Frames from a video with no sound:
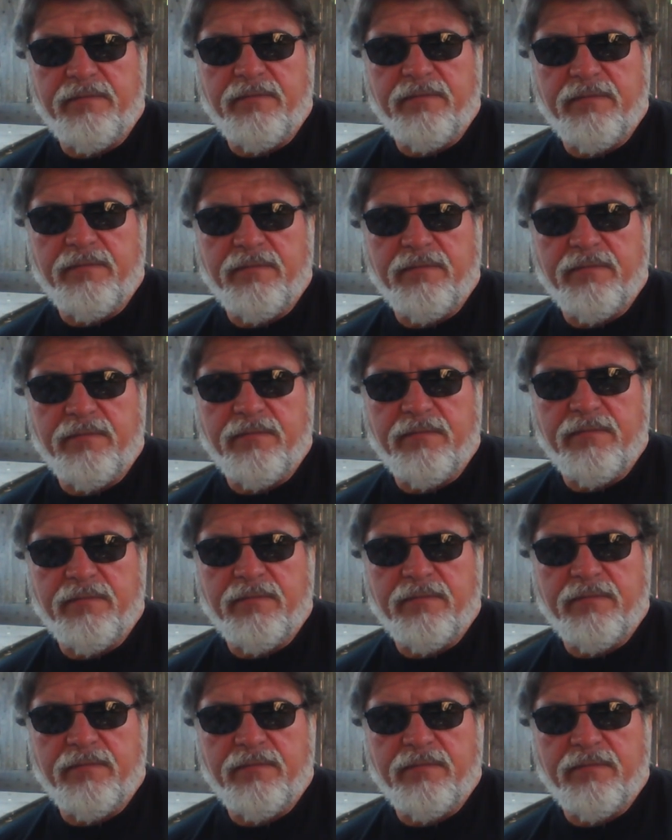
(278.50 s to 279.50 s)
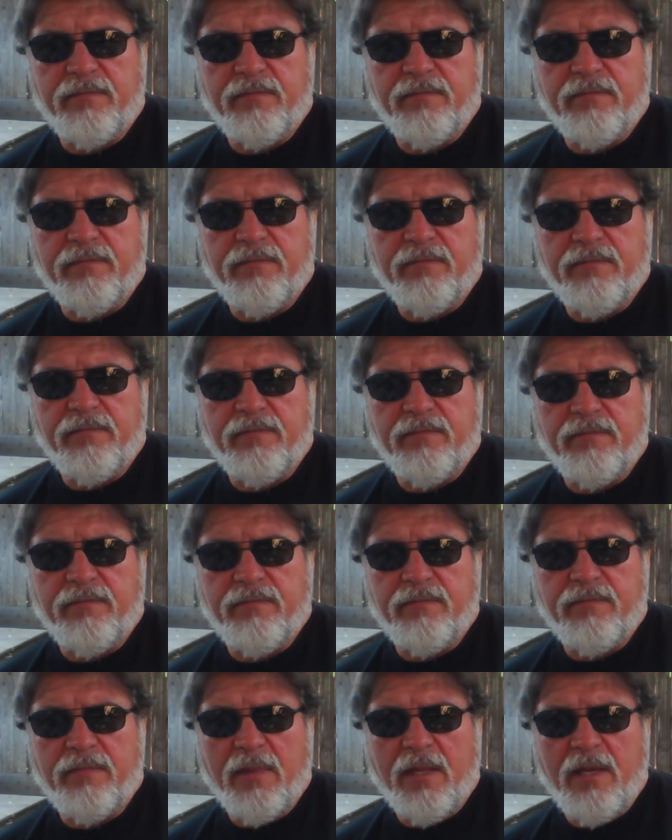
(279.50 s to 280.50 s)

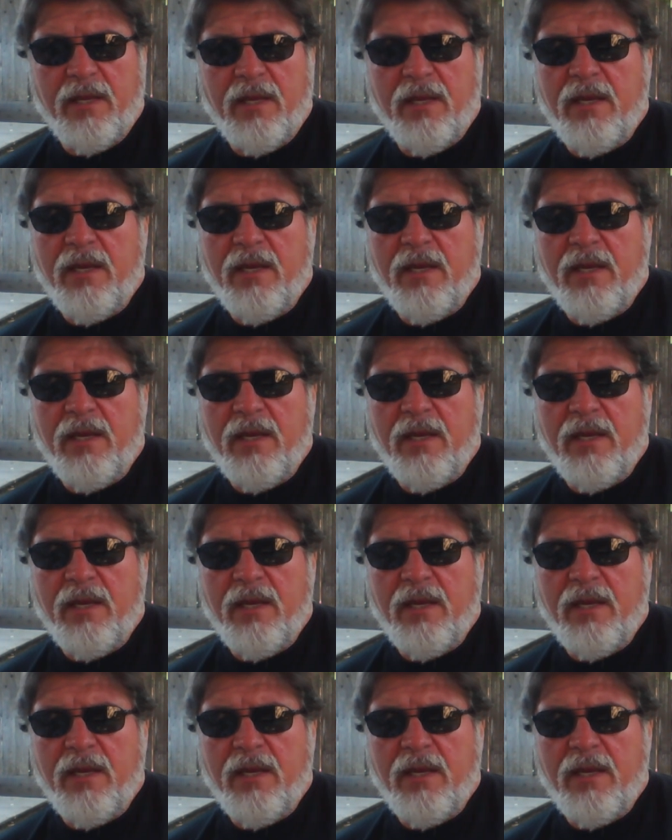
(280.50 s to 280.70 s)
[no speech]